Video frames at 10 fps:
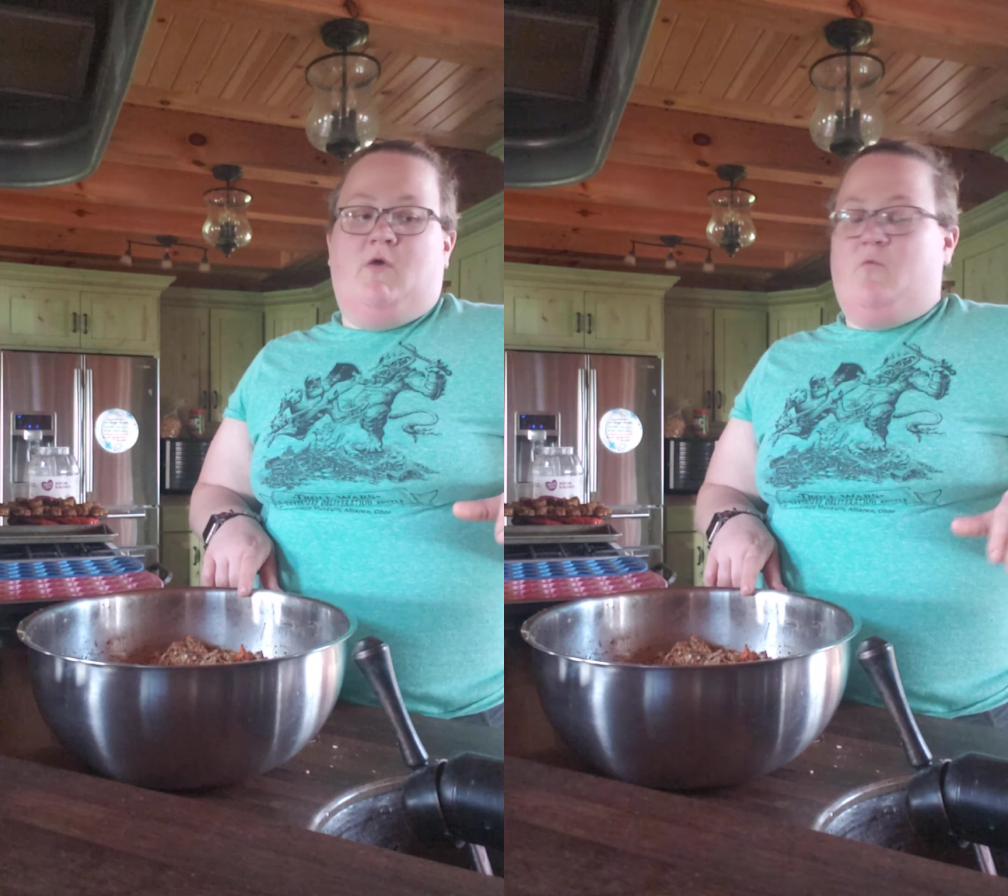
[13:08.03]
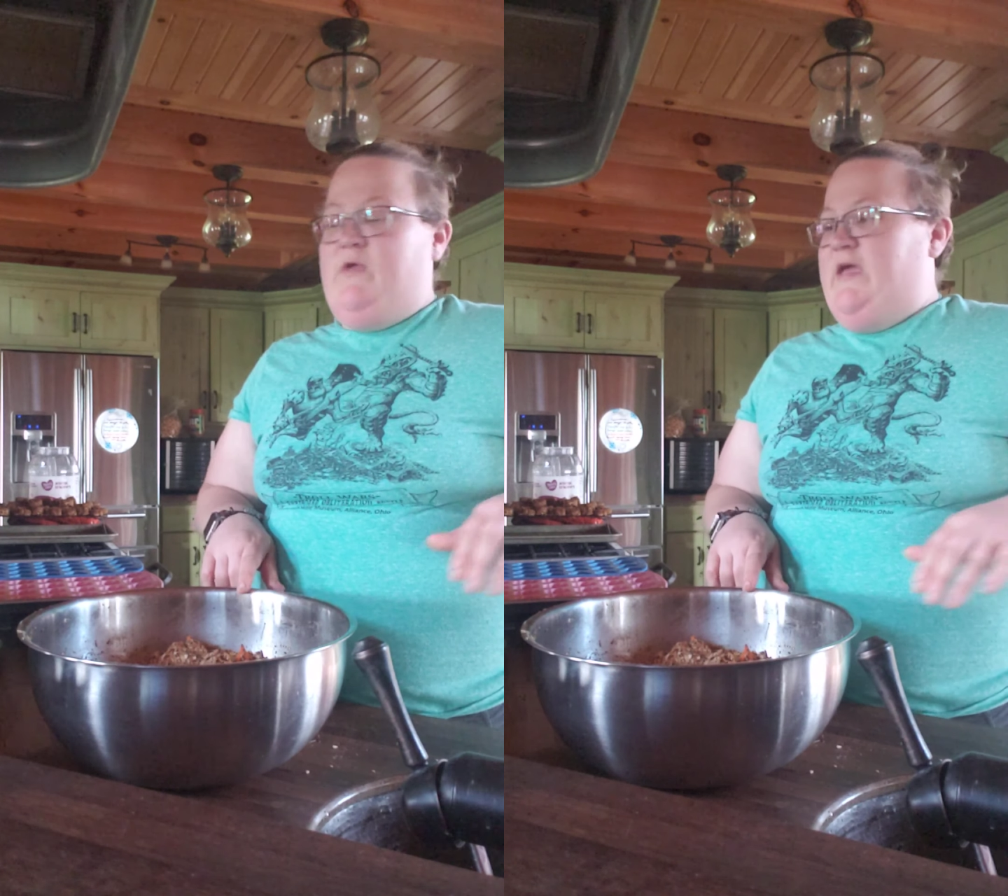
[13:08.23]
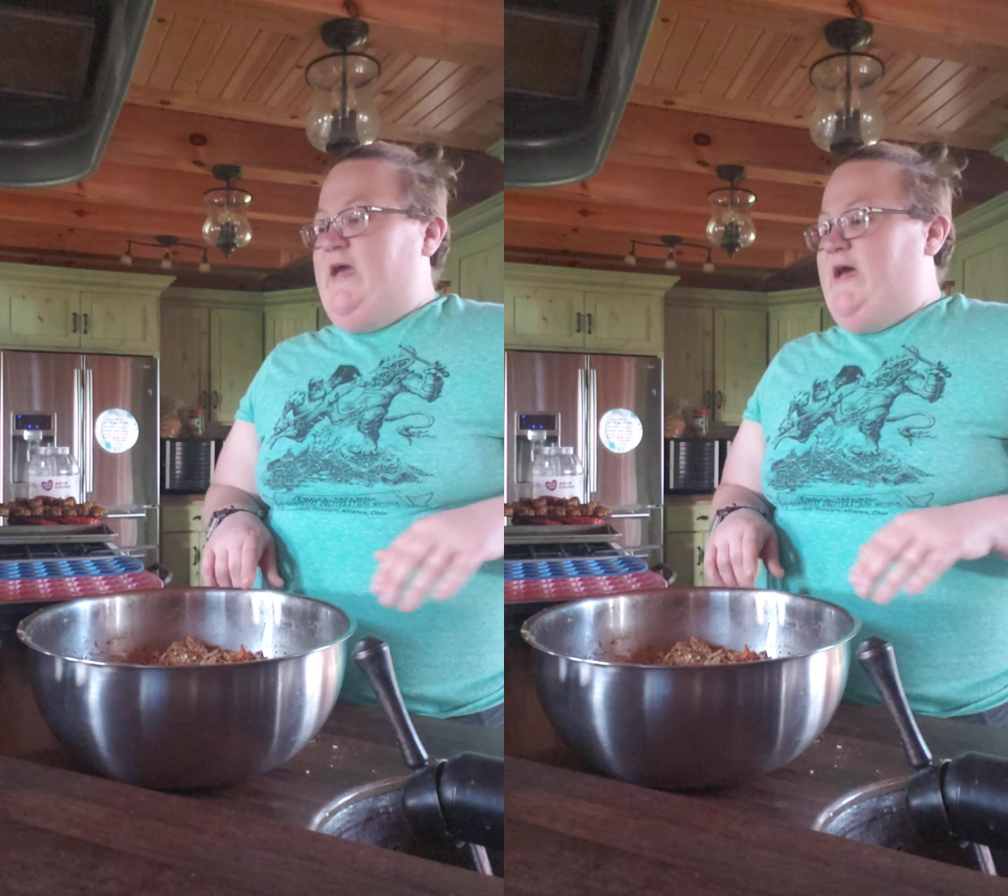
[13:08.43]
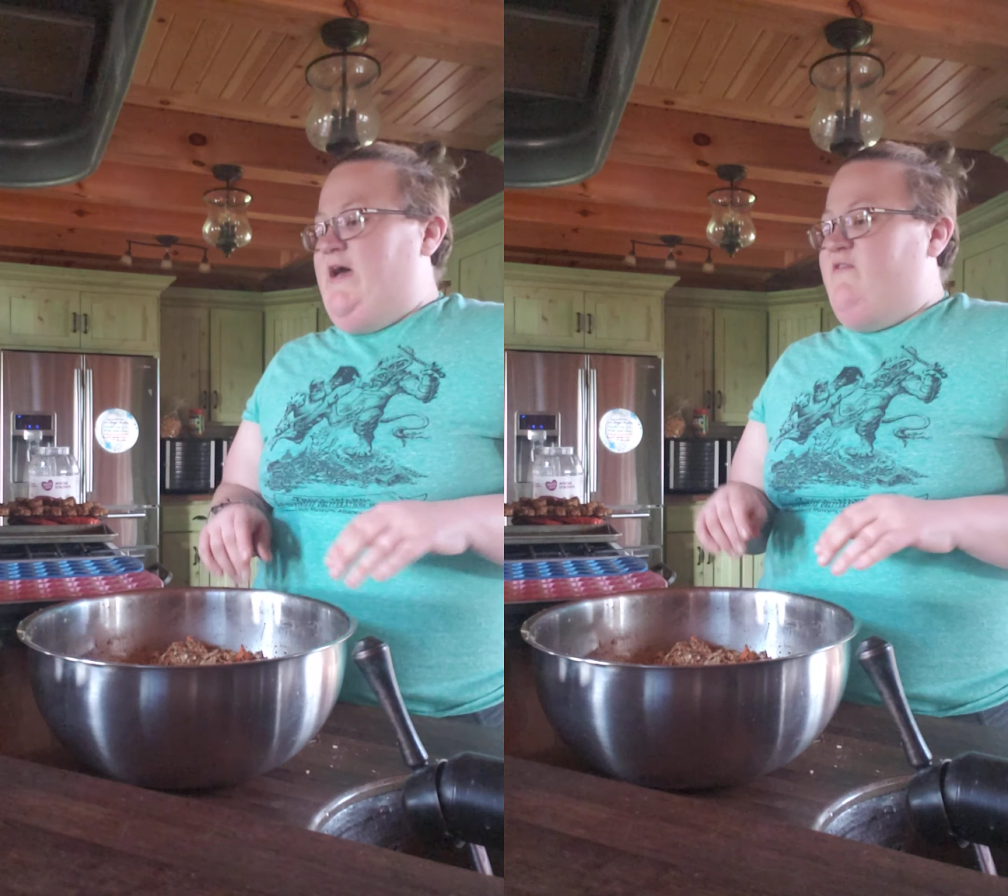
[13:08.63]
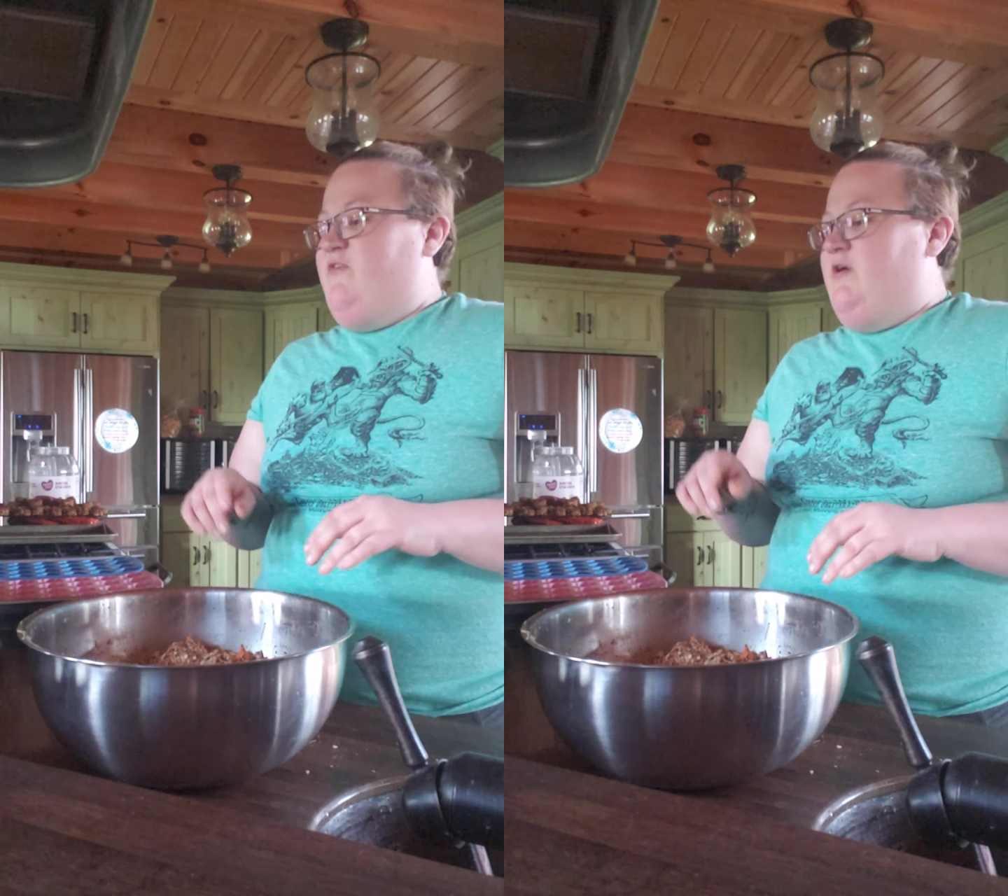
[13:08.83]
We
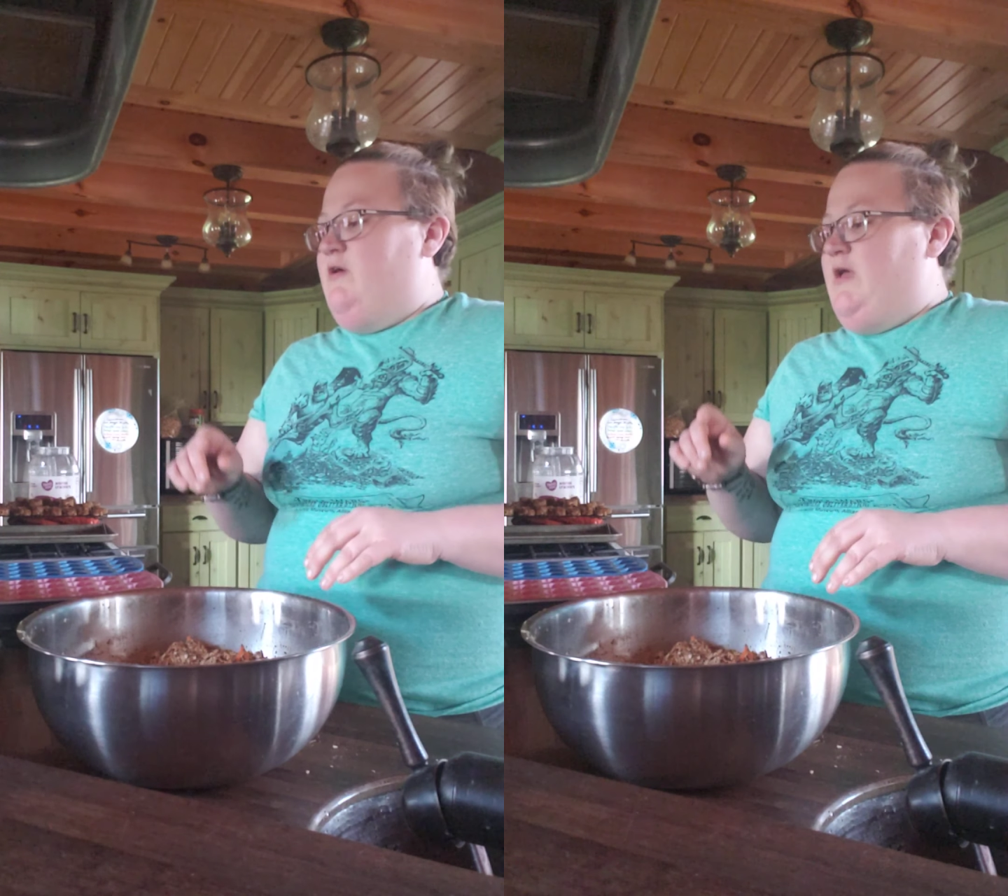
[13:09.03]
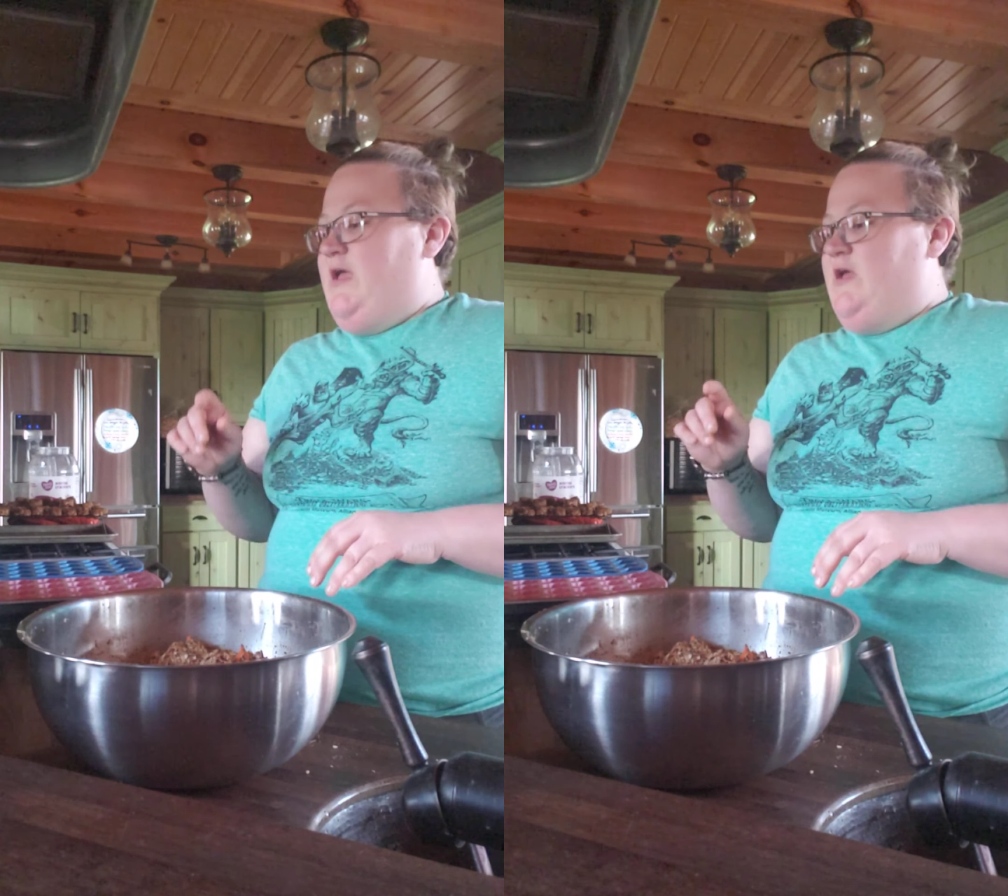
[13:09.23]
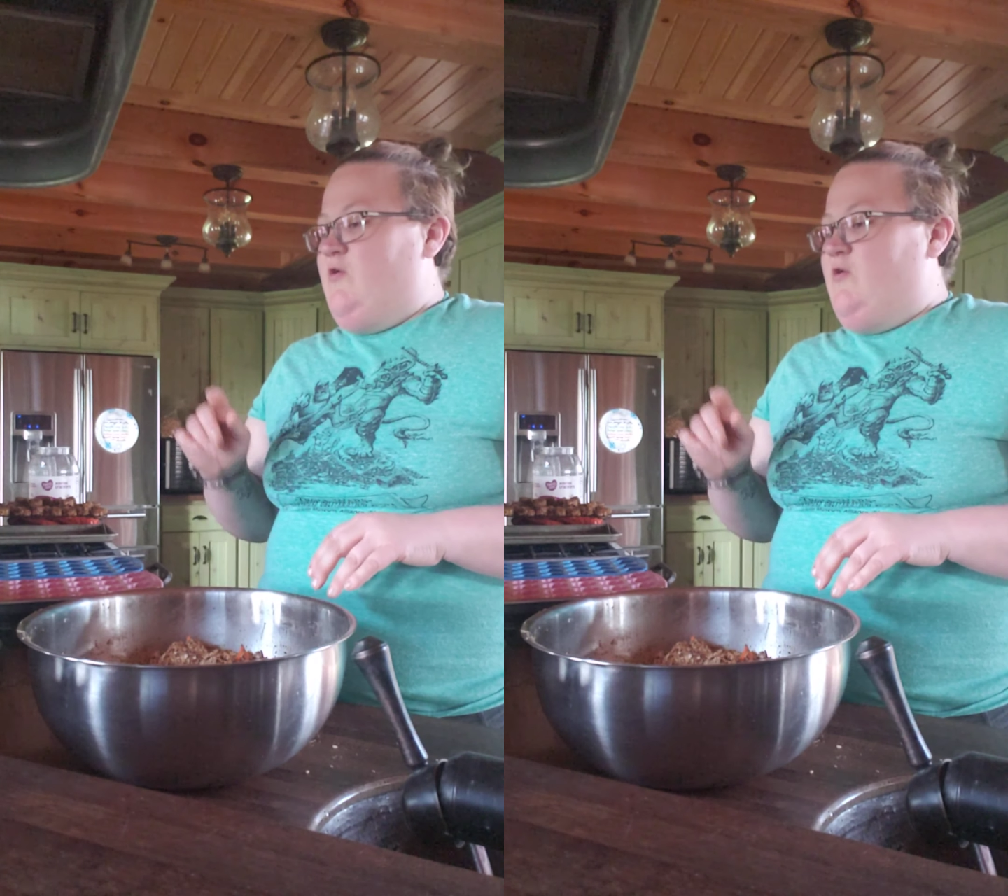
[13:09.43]
have a